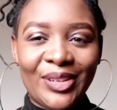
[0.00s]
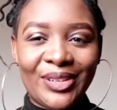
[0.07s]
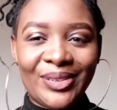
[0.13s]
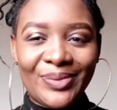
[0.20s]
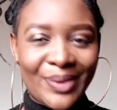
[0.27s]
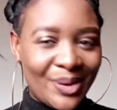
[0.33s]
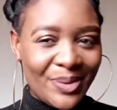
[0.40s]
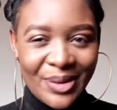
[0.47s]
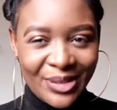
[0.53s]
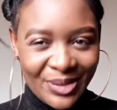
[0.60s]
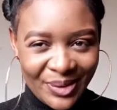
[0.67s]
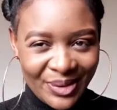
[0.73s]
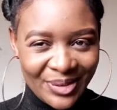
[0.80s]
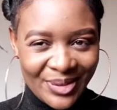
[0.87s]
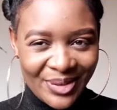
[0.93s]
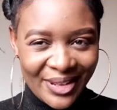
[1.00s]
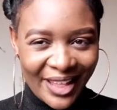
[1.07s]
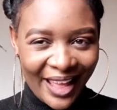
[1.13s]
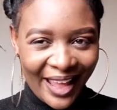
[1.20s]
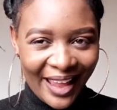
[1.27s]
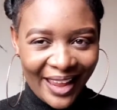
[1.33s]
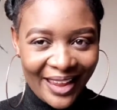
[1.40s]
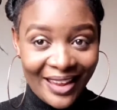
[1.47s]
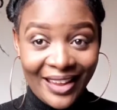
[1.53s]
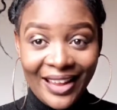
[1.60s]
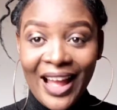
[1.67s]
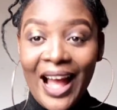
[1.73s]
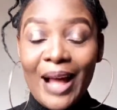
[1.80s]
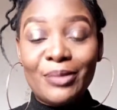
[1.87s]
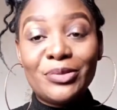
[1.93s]
what are we doing today?
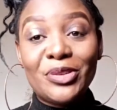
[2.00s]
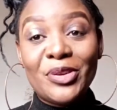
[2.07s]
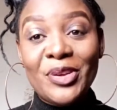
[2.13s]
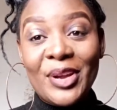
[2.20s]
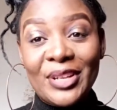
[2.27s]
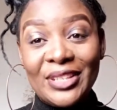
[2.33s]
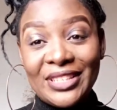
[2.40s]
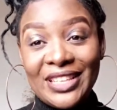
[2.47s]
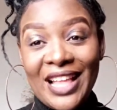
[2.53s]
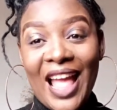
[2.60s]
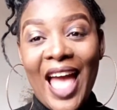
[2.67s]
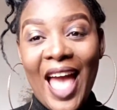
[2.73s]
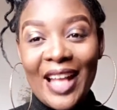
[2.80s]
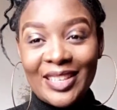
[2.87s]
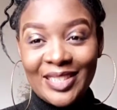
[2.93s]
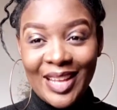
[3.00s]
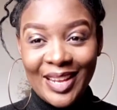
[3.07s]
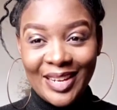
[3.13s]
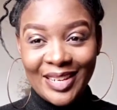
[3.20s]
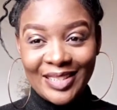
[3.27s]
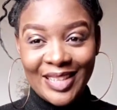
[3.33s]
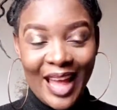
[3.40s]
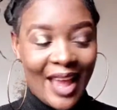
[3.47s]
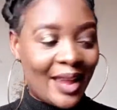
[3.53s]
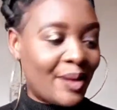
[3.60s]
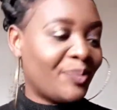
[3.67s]
I'm sure you're as excited as I am.